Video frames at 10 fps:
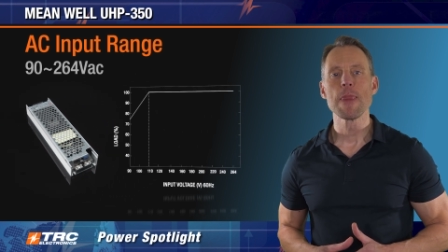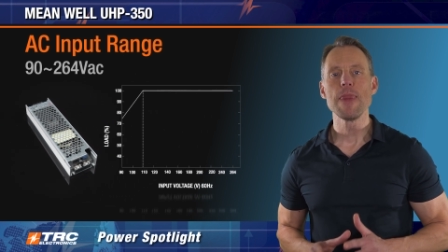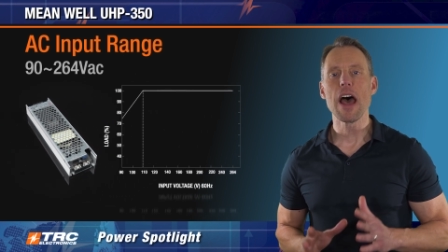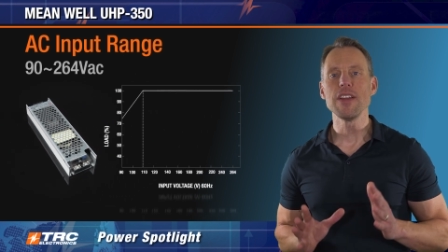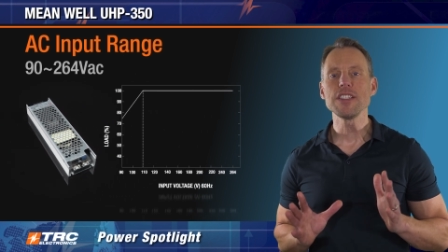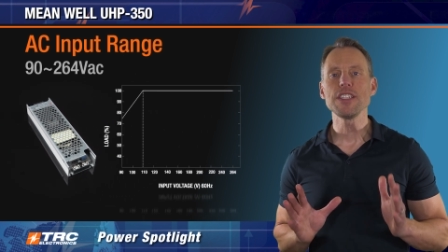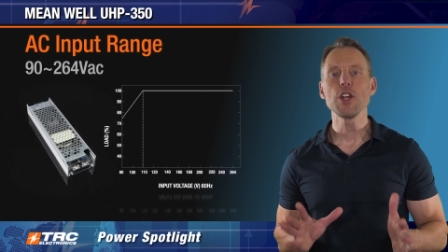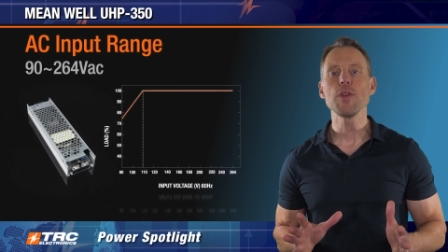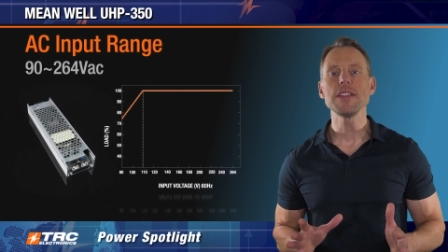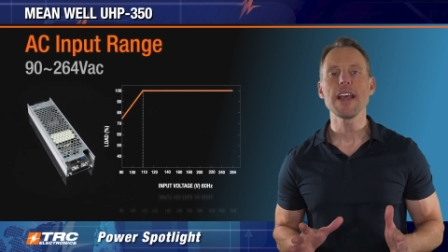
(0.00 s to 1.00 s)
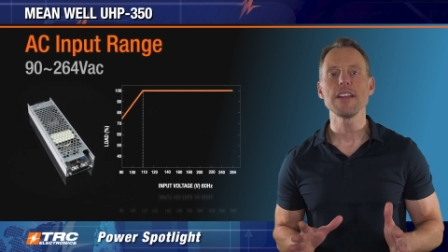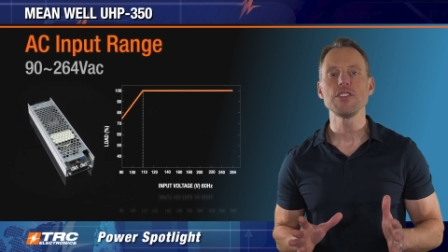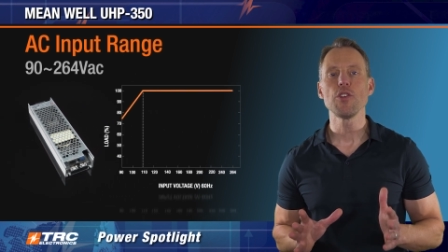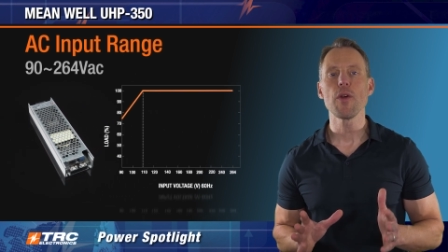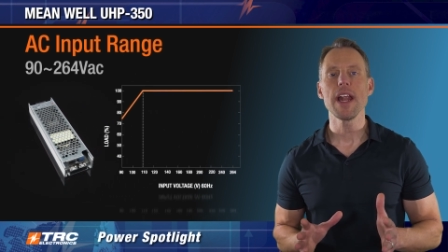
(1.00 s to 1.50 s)
now this series has
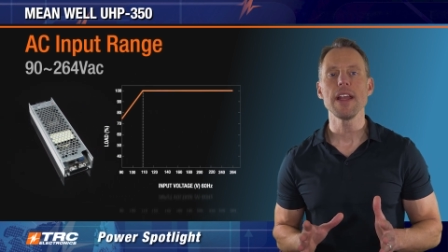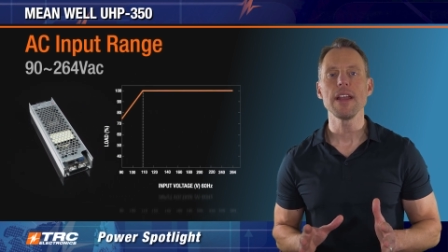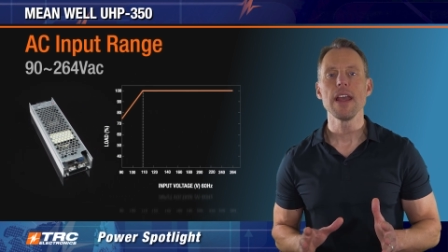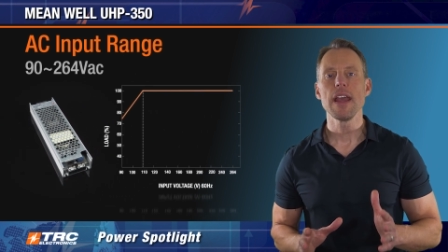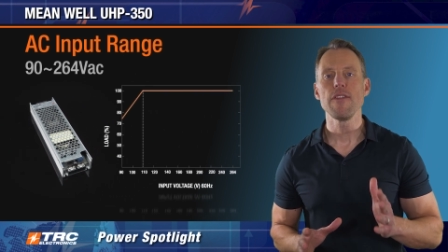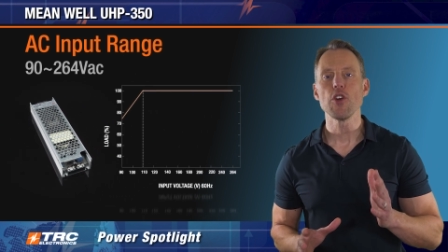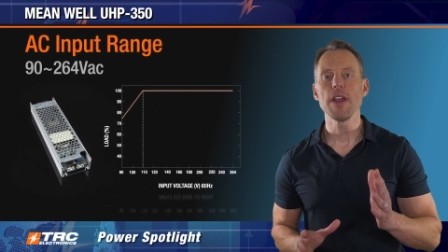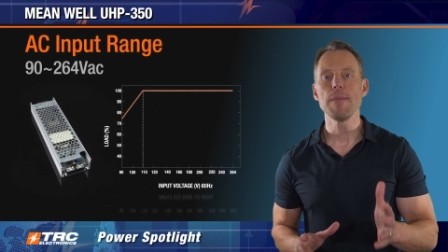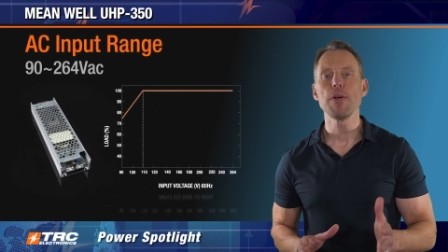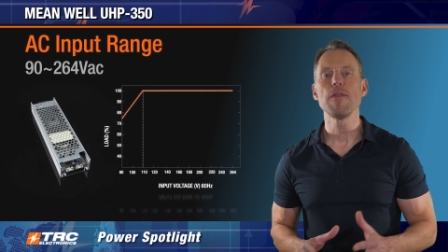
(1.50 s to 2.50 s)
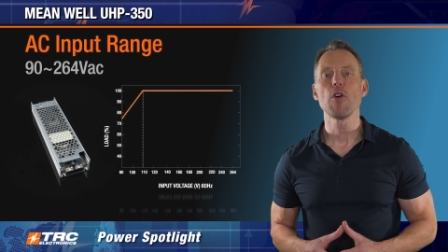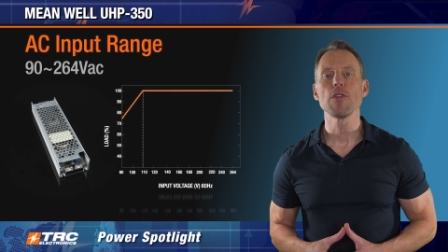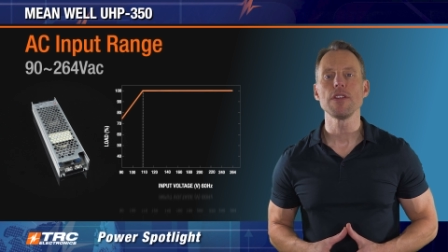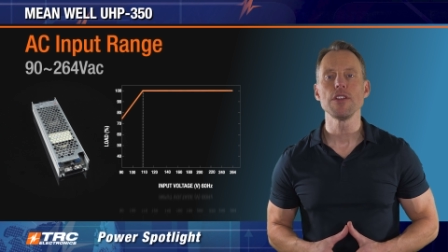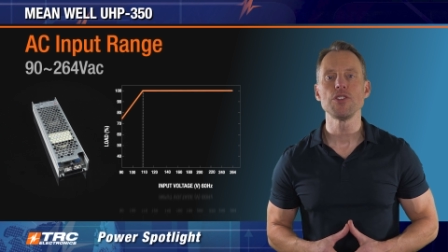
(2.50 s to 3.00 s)
derating if your input
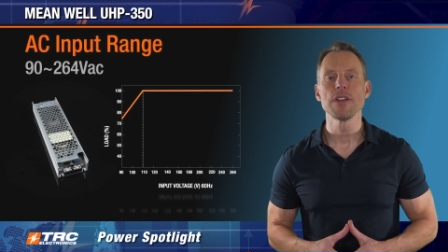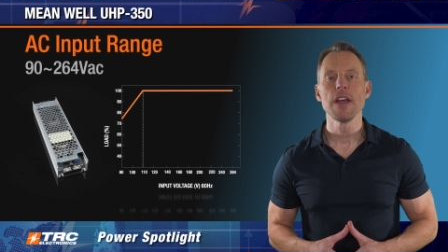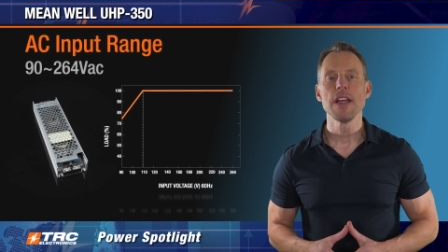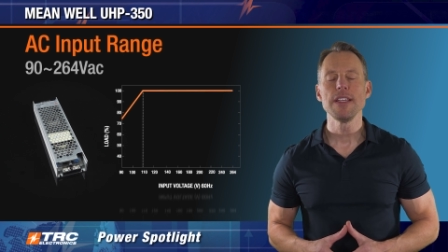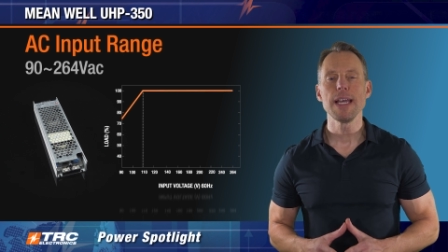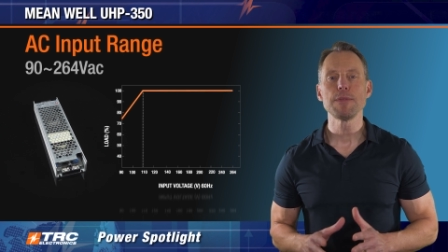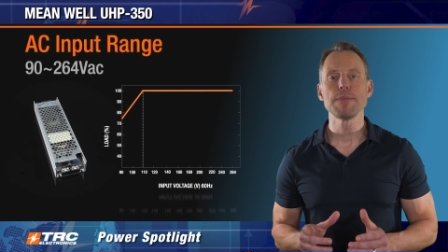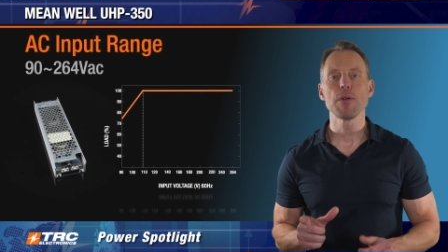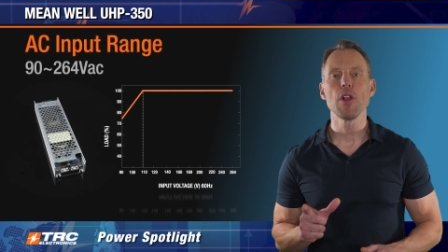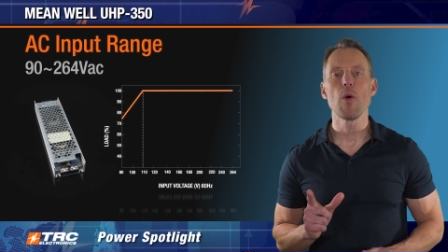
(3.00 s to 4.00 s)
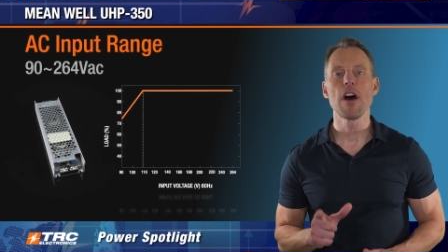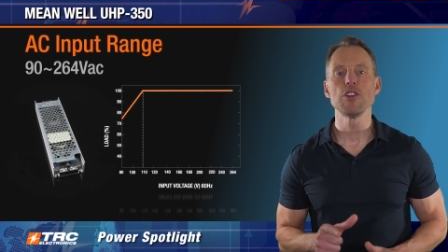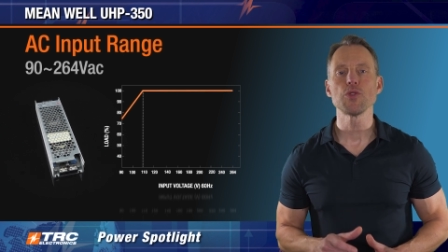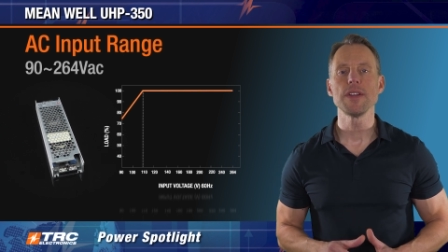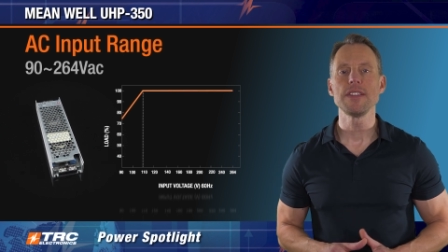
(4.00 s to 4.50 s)
voltage dips below
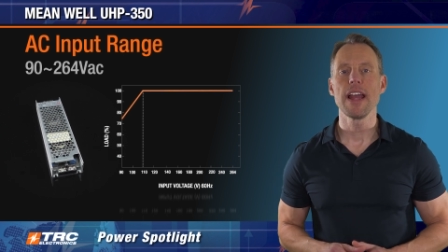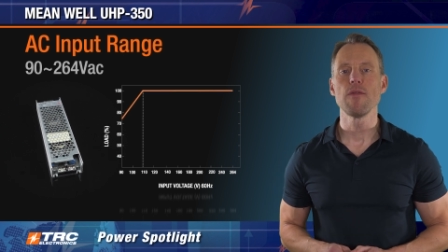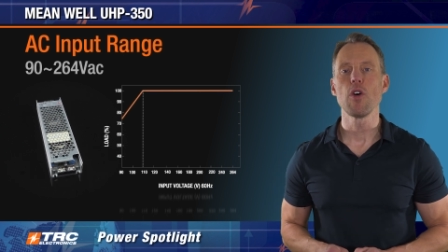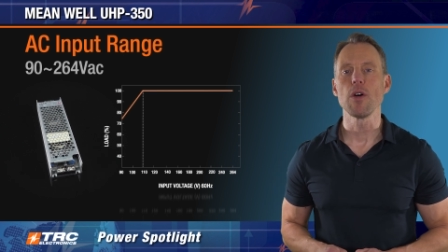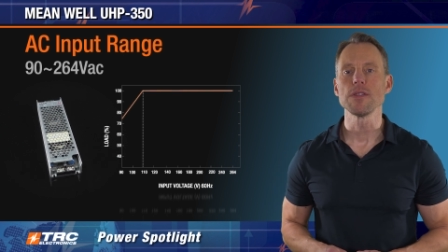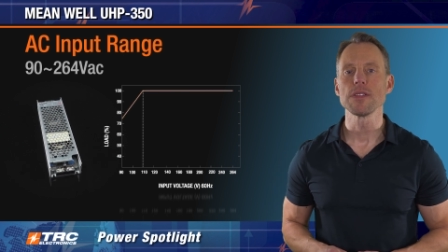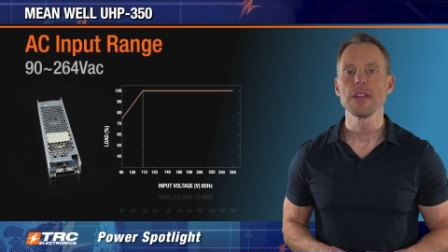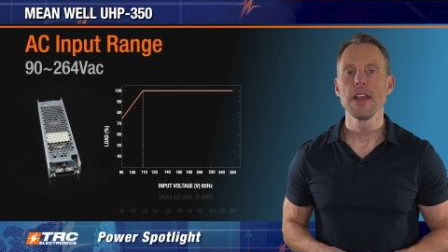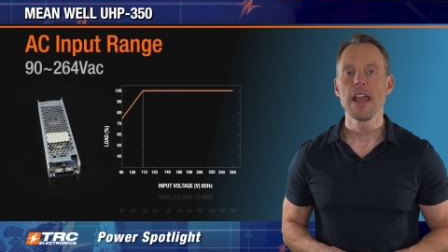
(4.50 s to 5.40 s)
110 volts.